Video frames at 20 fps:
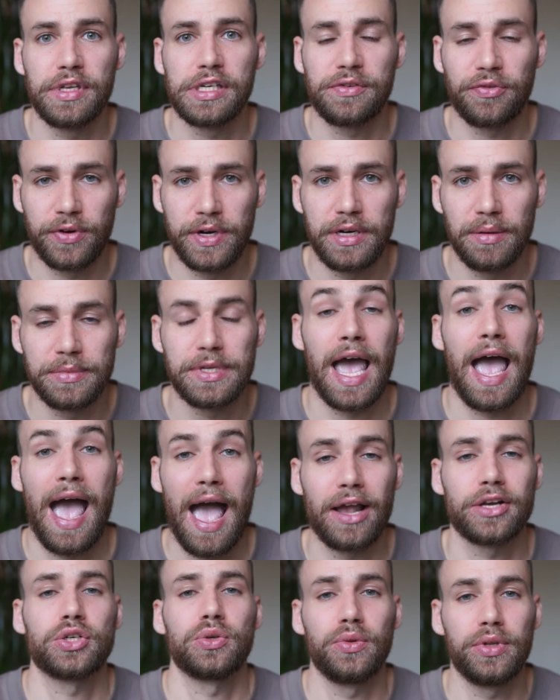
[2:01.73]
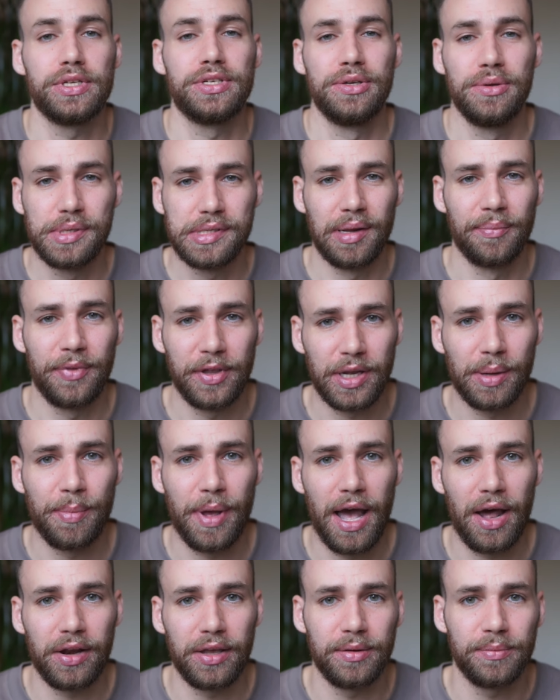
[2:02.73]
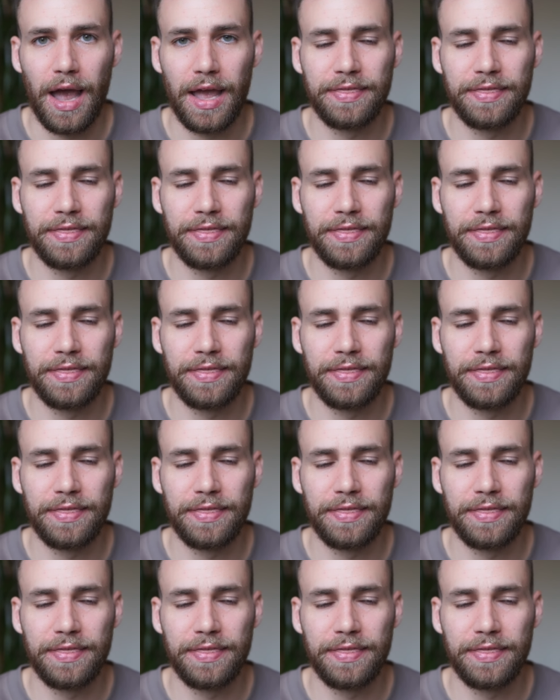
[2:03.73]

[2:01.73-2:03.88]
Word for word: this freedom to actually do something about it.